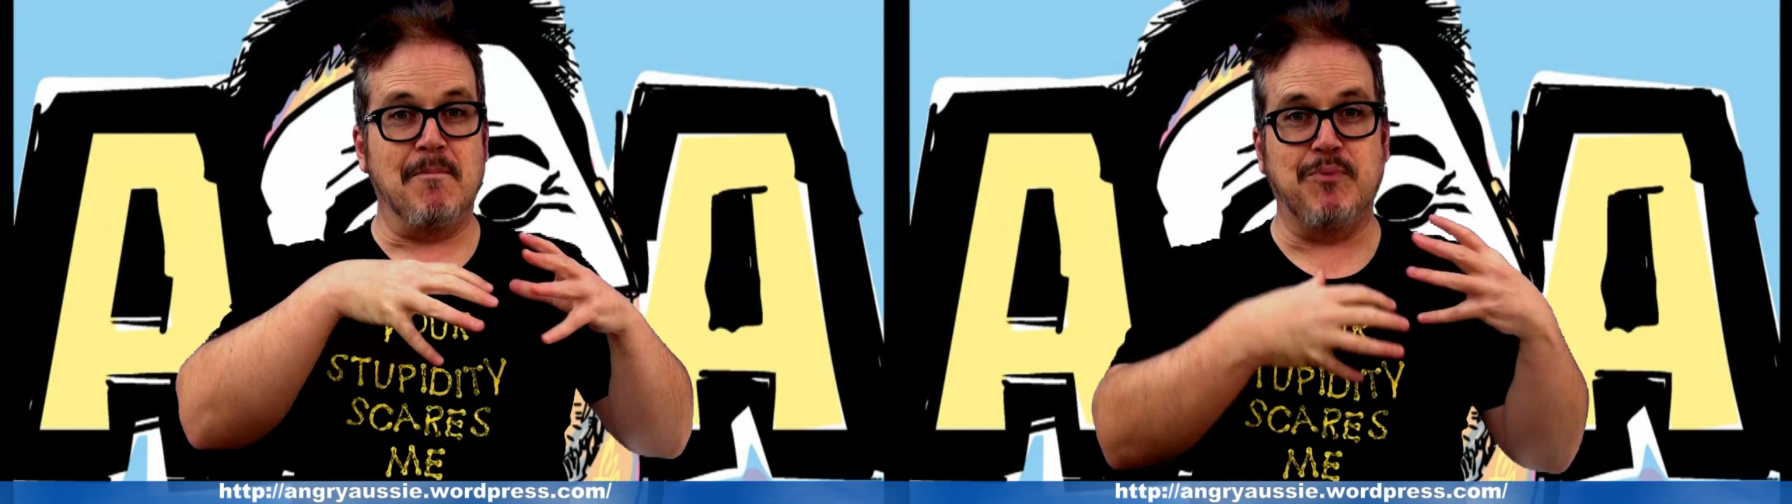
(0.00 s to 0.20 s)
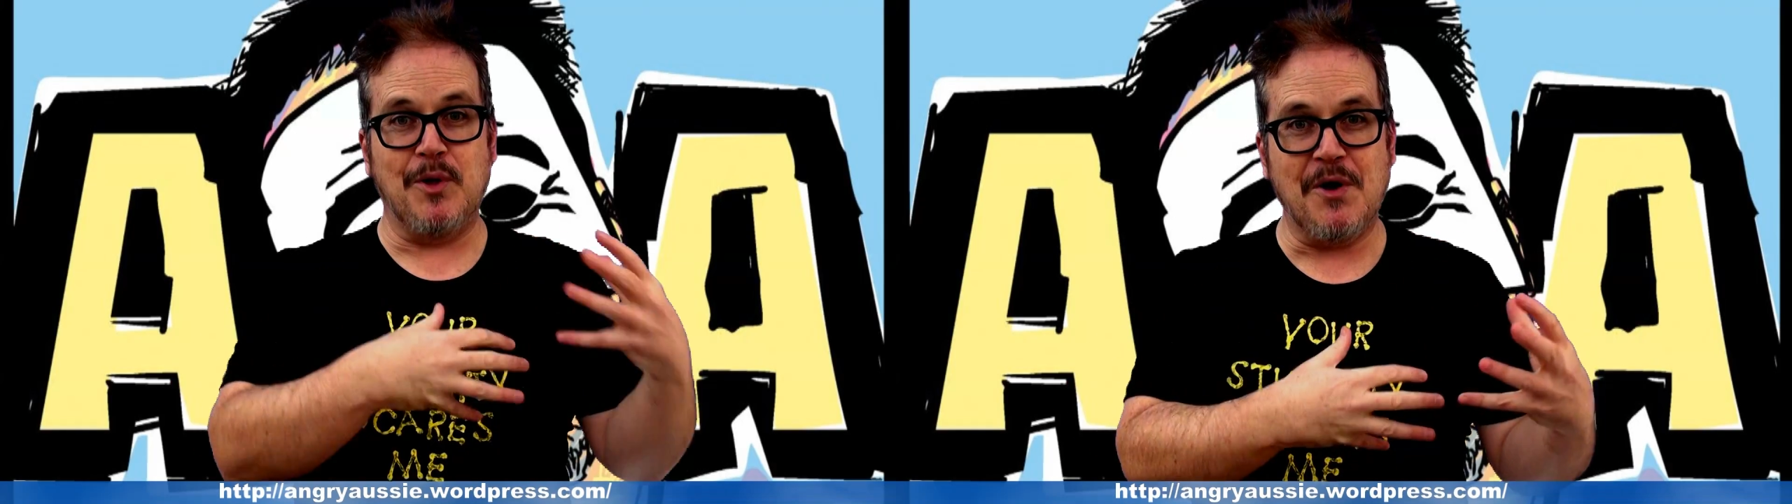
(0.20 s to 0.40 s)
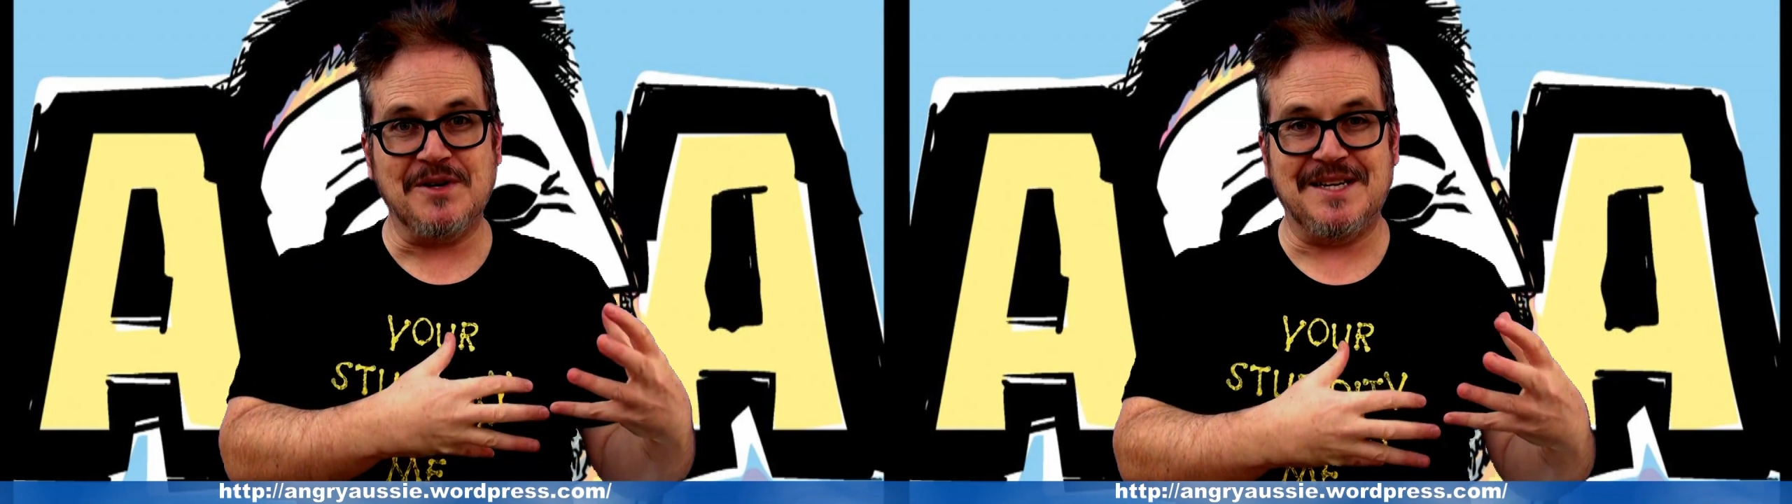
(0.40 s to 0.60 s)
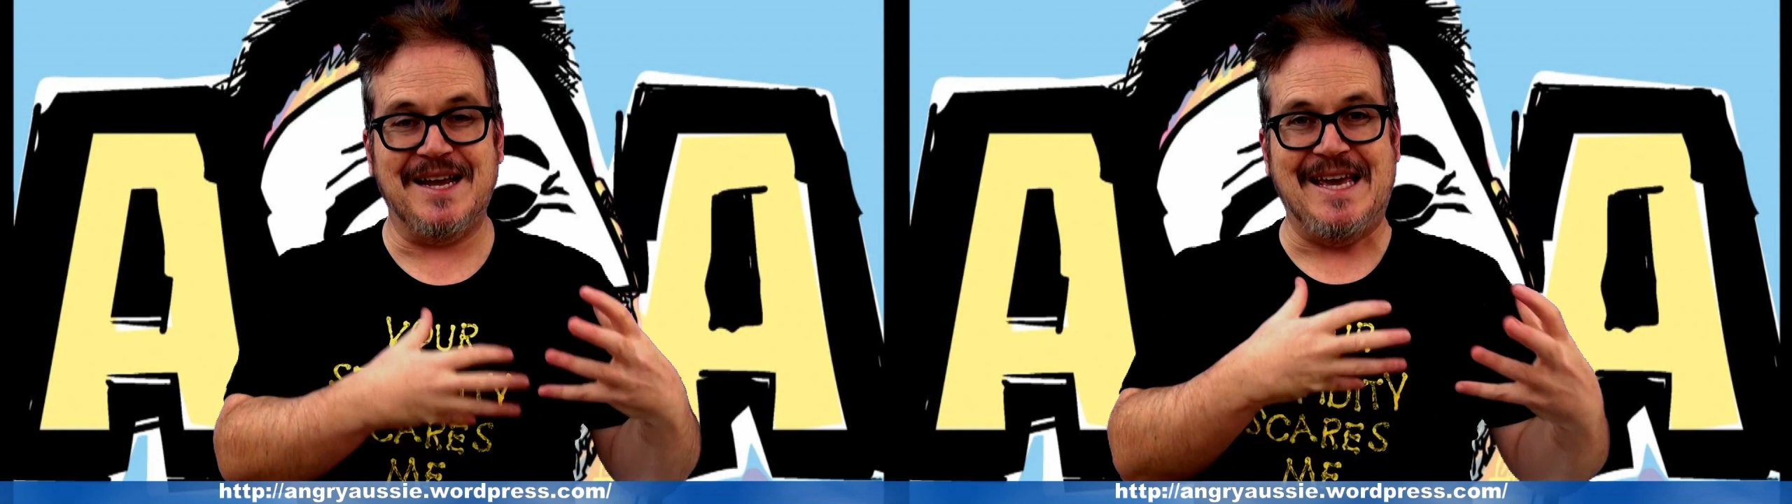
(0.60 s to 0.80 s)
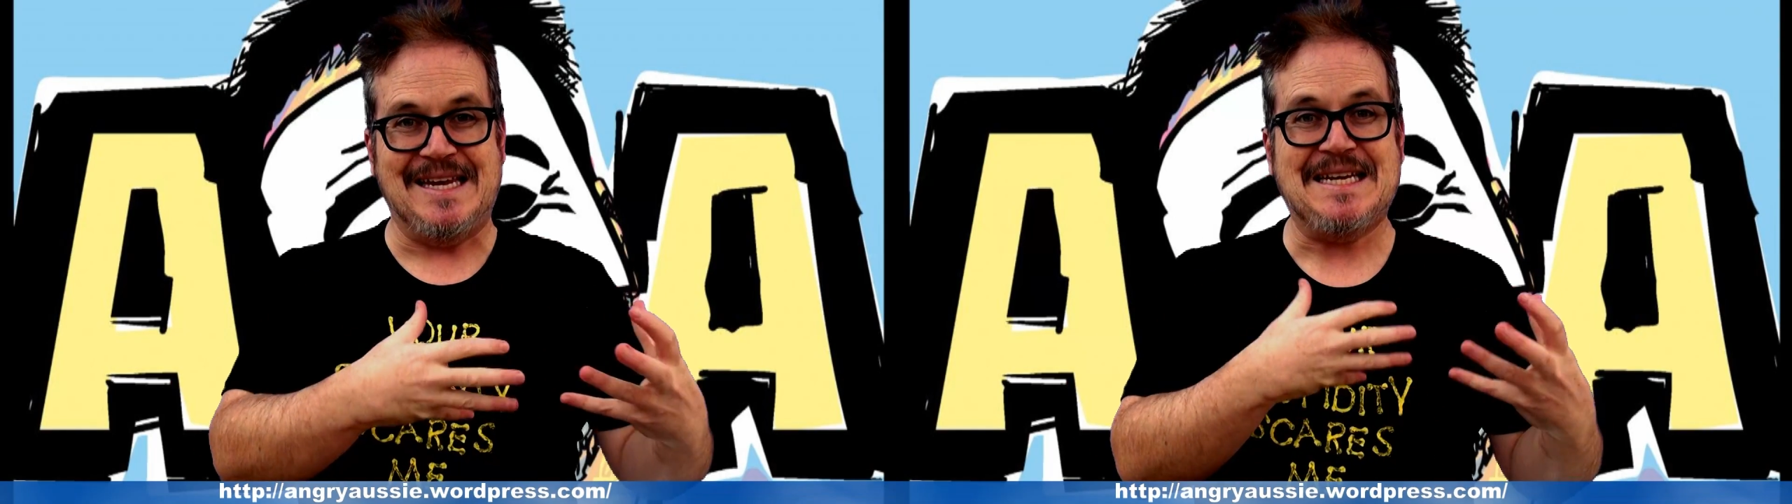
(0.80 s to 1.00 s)
blocked
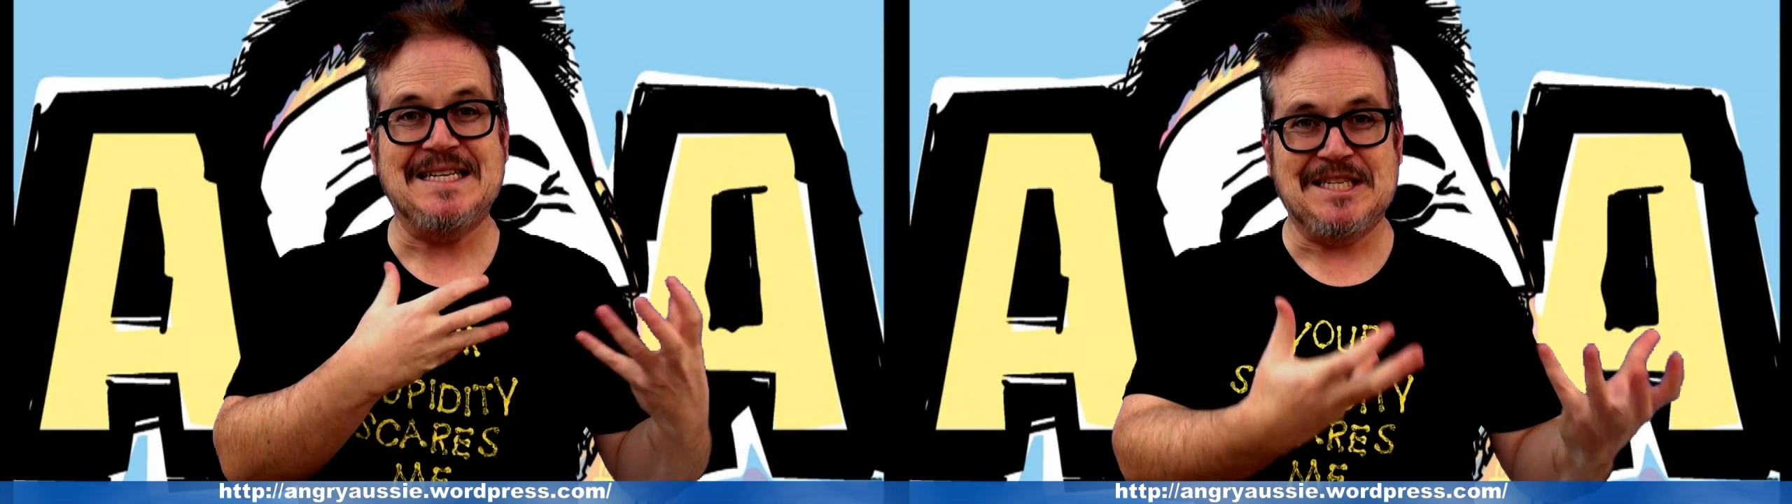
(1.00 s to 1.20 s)
it